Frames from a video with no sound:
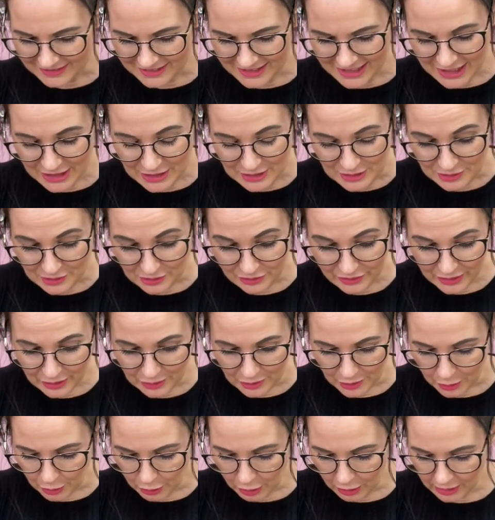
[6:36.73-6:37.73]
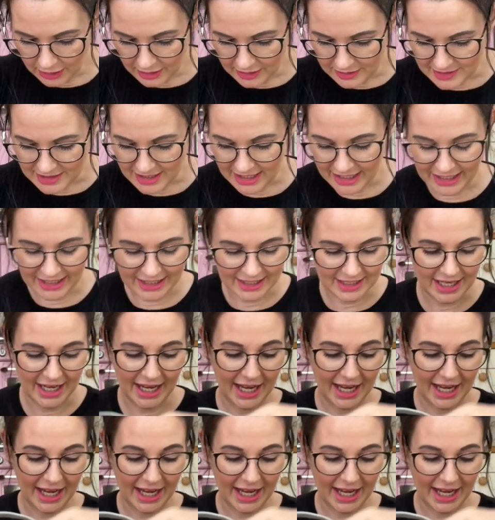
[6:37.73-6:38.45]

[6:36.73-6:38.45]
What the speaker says: You can just feel the quality.